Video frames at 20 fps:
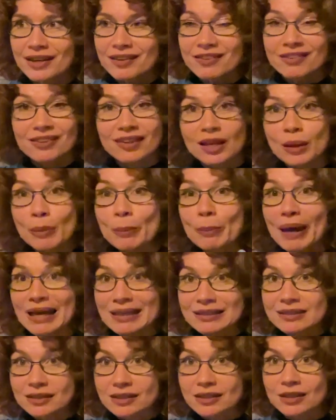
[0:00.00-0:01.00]
think
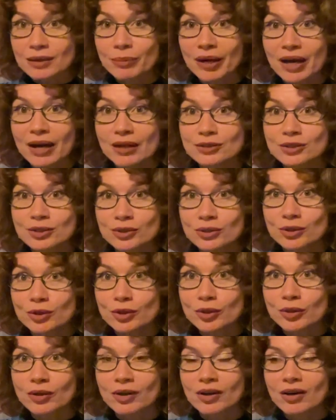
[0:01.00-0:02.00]
better about
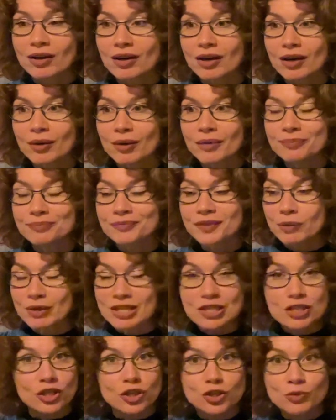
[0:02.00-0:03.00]
your
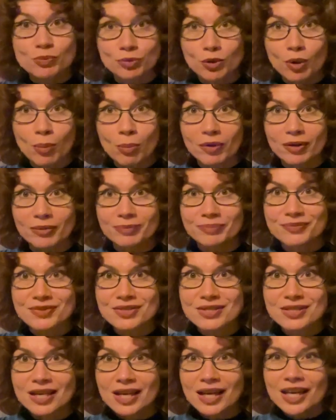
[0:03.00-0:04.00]
research
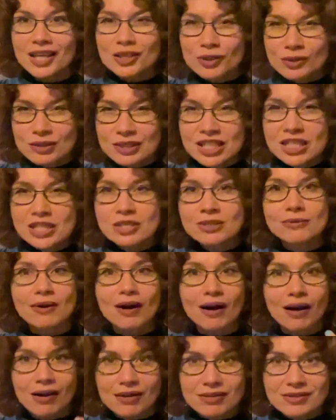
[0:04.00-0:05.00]
problems, you need to
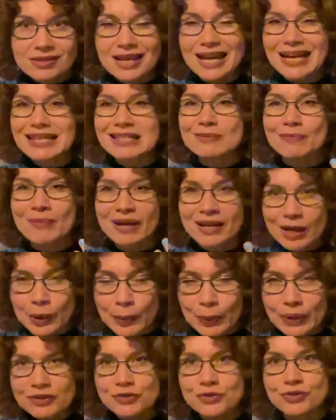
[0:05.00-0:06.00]
ask as many
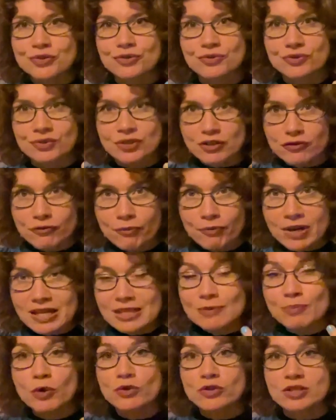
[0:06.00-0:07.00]
questions
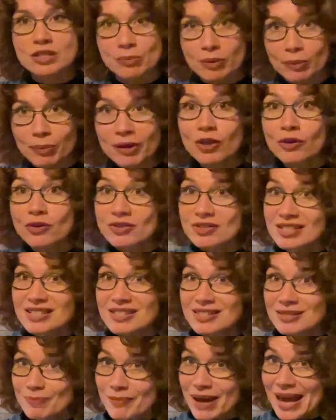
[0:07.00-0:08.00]
as possible, because
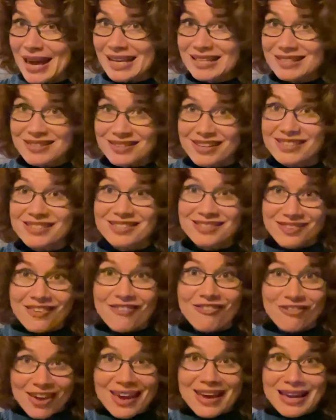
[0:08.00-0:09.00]
this makes this
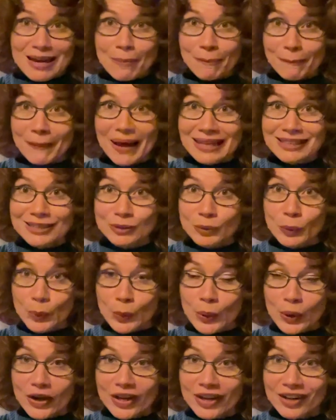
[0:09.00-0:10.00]
thing better
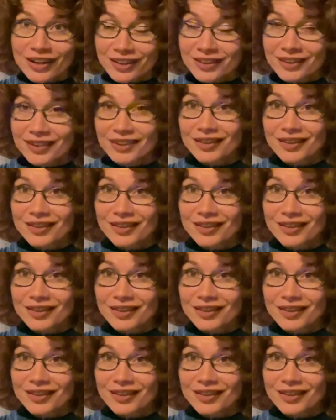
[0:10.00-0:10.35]
work.